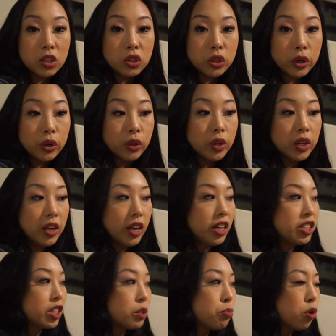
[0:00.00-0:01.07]
So
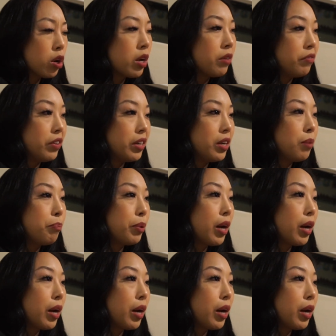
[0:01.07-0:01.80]
it's just more convenient,